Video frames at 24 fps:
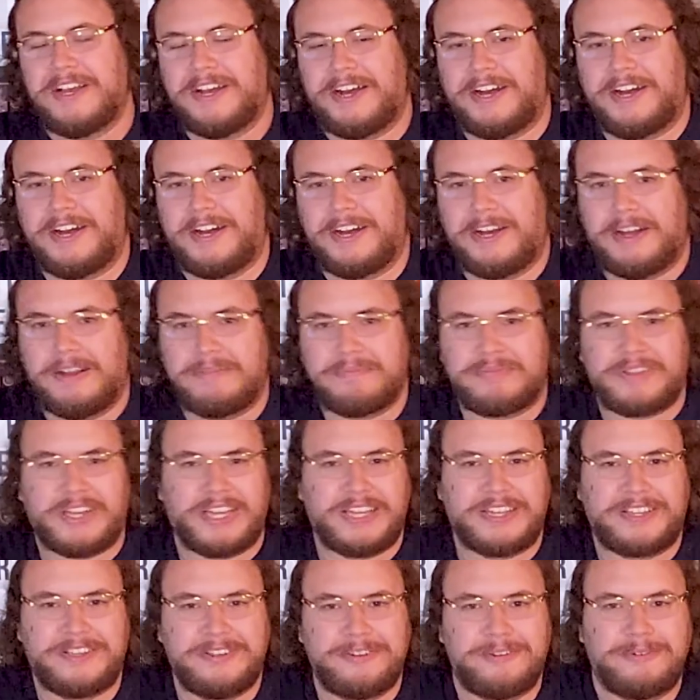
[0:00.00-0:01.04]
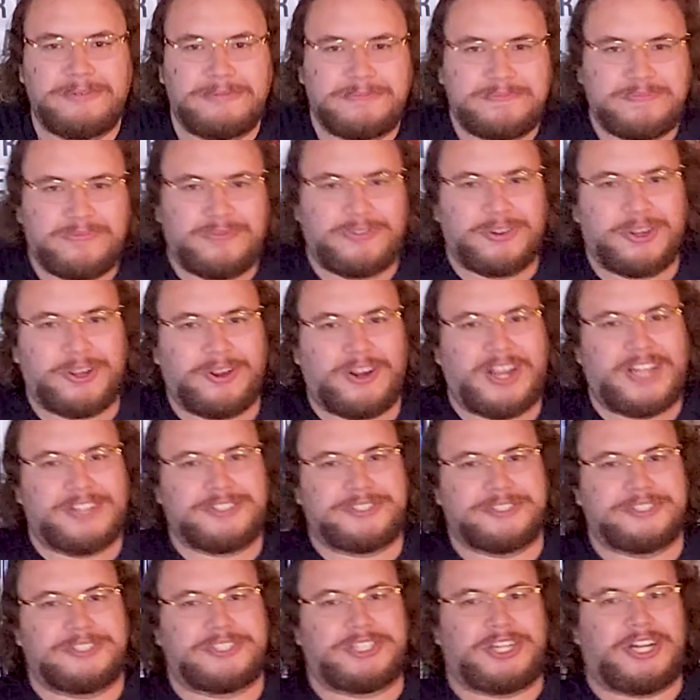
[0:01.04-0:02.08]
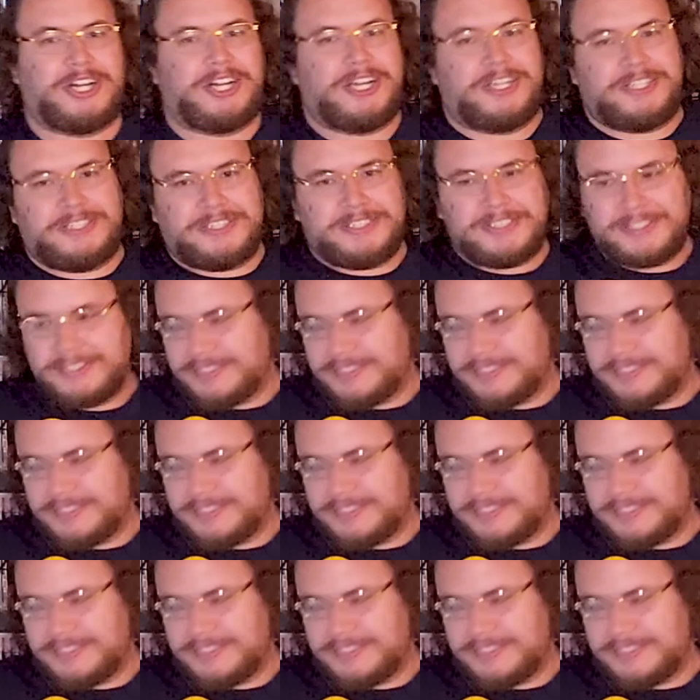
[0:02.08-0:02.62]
Thank you for your answer, John.